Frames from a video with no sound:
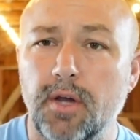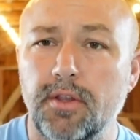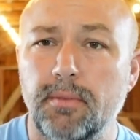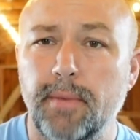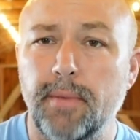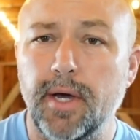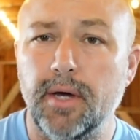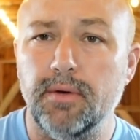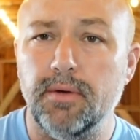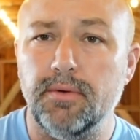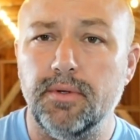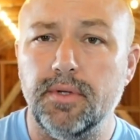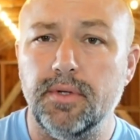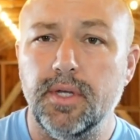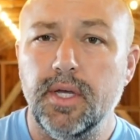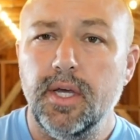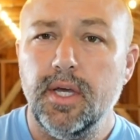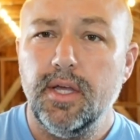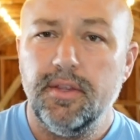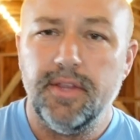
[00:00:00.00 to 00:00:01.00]
the mountain,
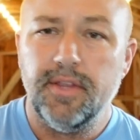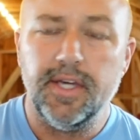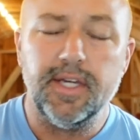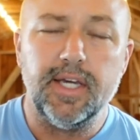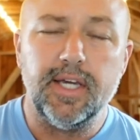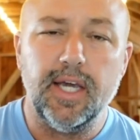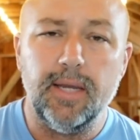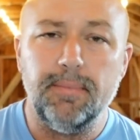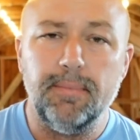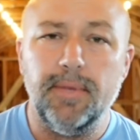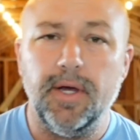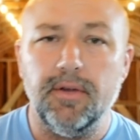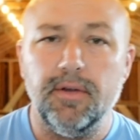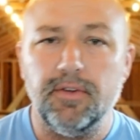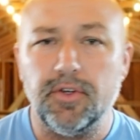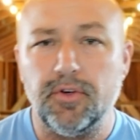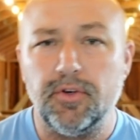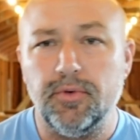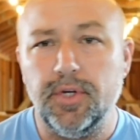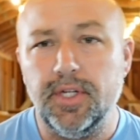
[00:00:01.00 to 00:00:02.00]
they came down
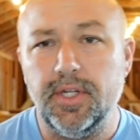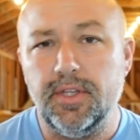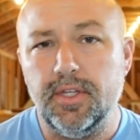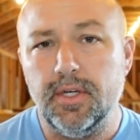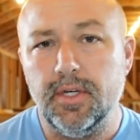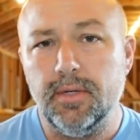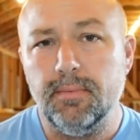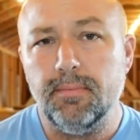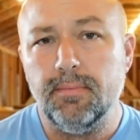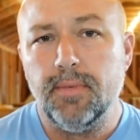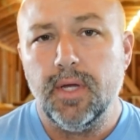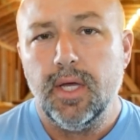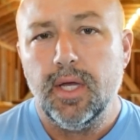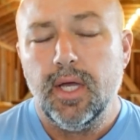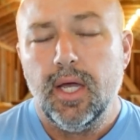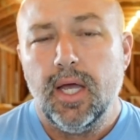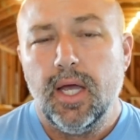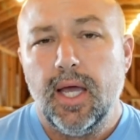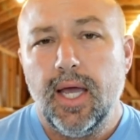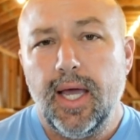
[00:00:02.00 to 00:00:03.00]
to greet them
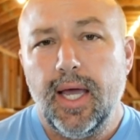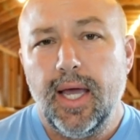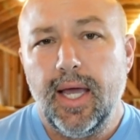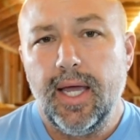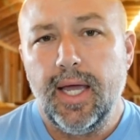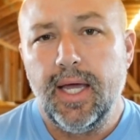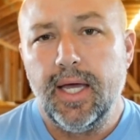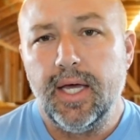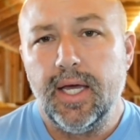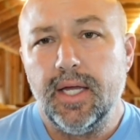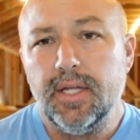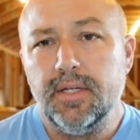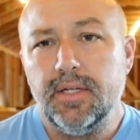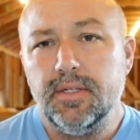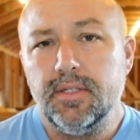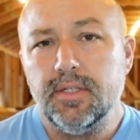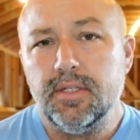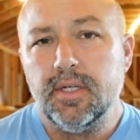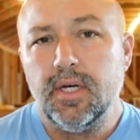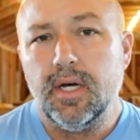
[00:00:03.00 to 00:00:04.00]

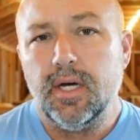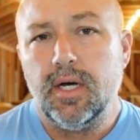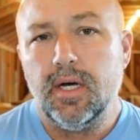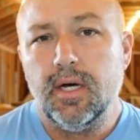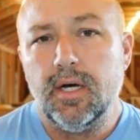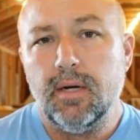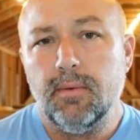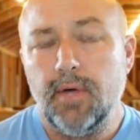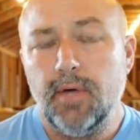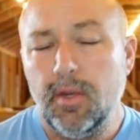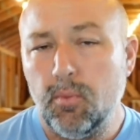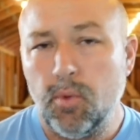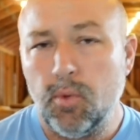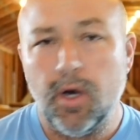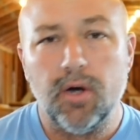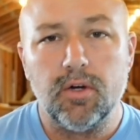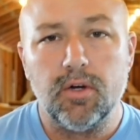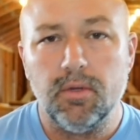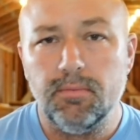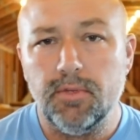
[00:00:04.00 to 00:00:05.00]
and
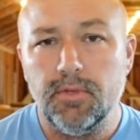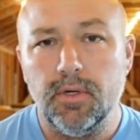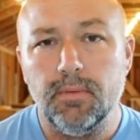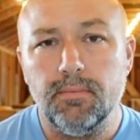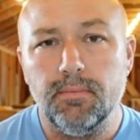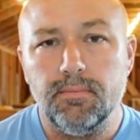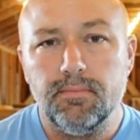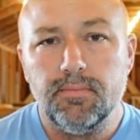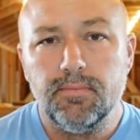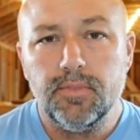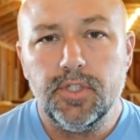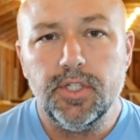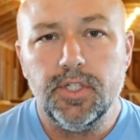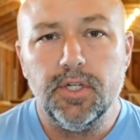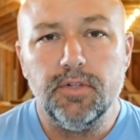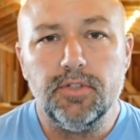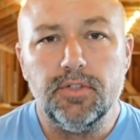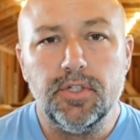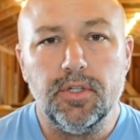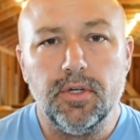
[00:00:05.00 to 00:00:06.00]
welcomed them,
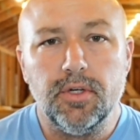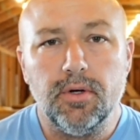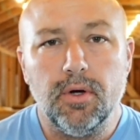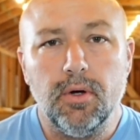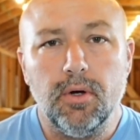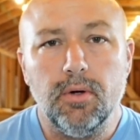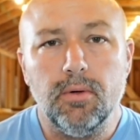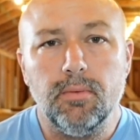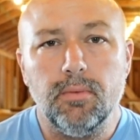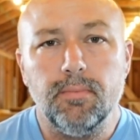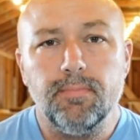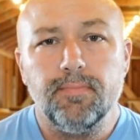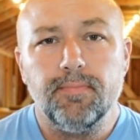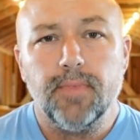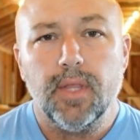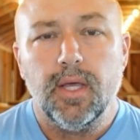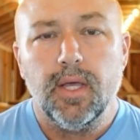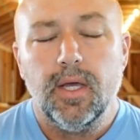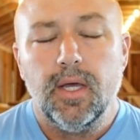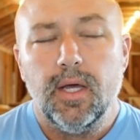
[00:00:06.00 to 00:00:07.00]
to their home.
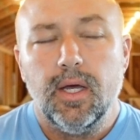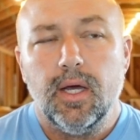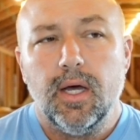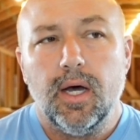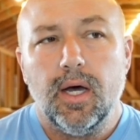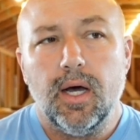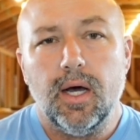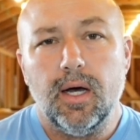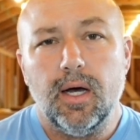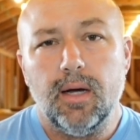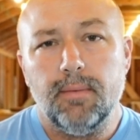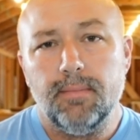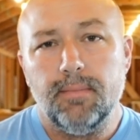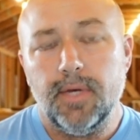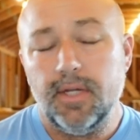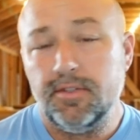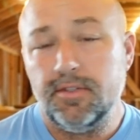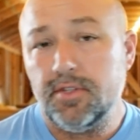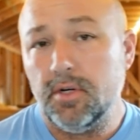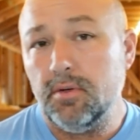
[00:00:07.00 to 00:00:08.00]

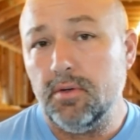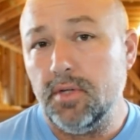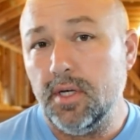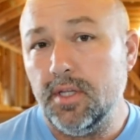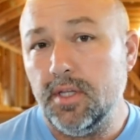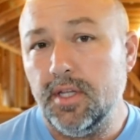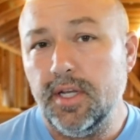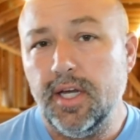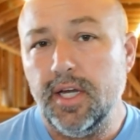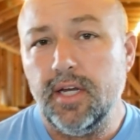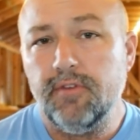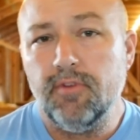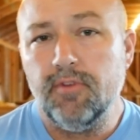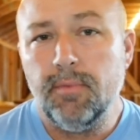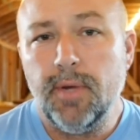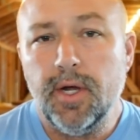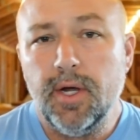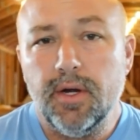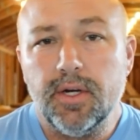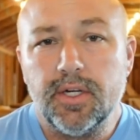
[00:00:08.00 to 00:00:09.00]
And so the Native
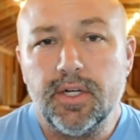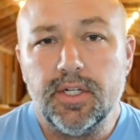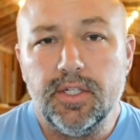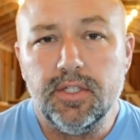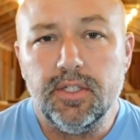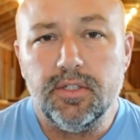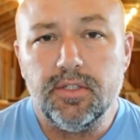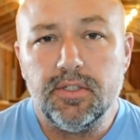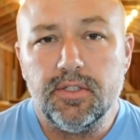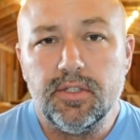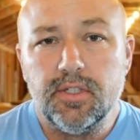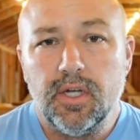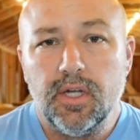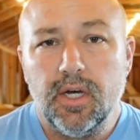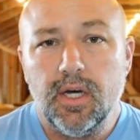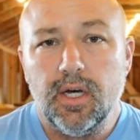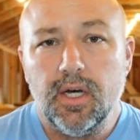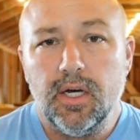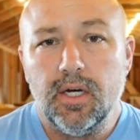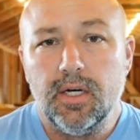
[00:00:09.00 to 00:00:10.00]
Americans
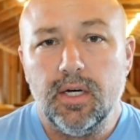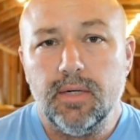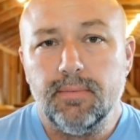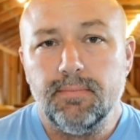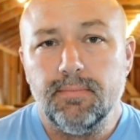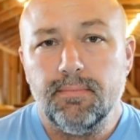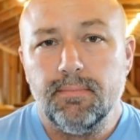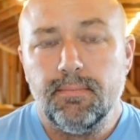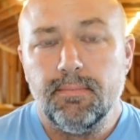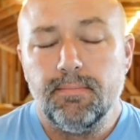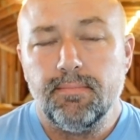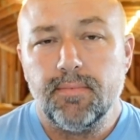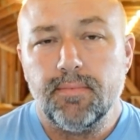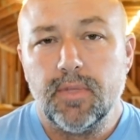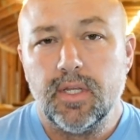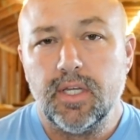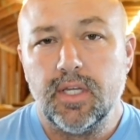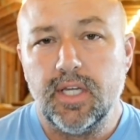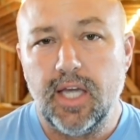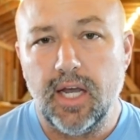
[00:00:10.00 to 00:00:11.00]

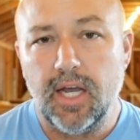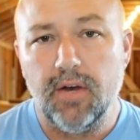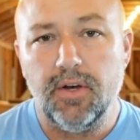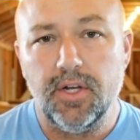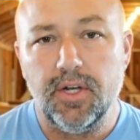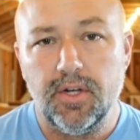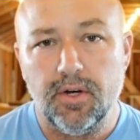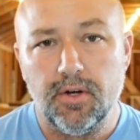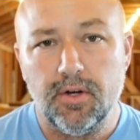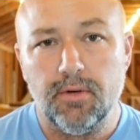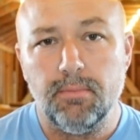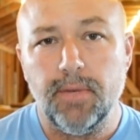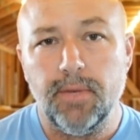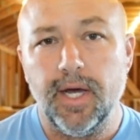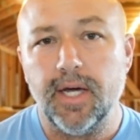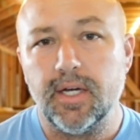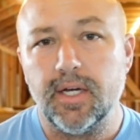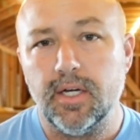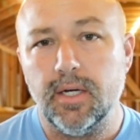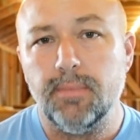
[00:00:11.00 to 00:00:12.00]
carried her
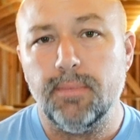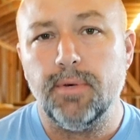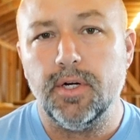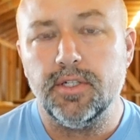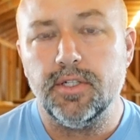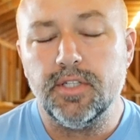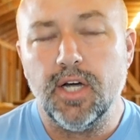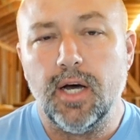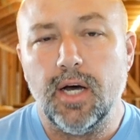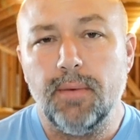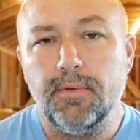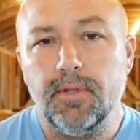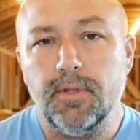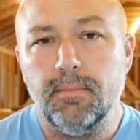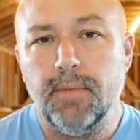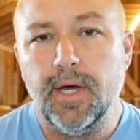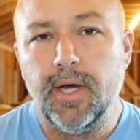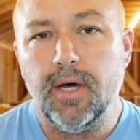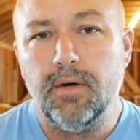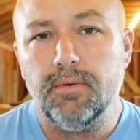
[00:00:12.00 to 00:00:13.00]
back up on top of the
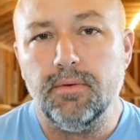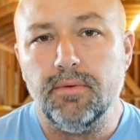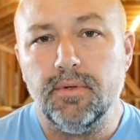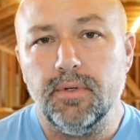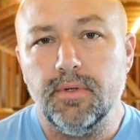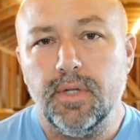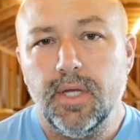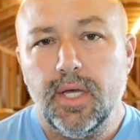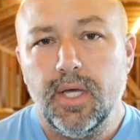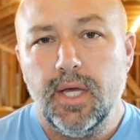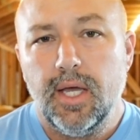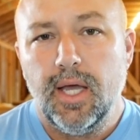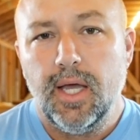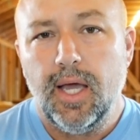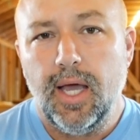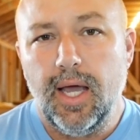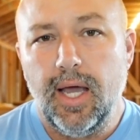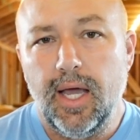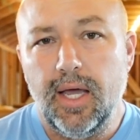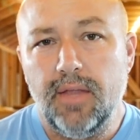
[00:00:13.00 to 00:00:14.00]
mountain,
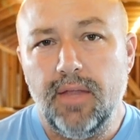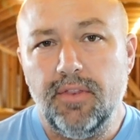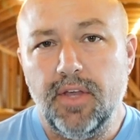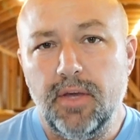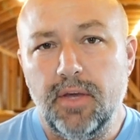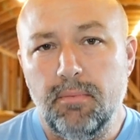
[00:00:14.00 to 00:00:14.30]
and they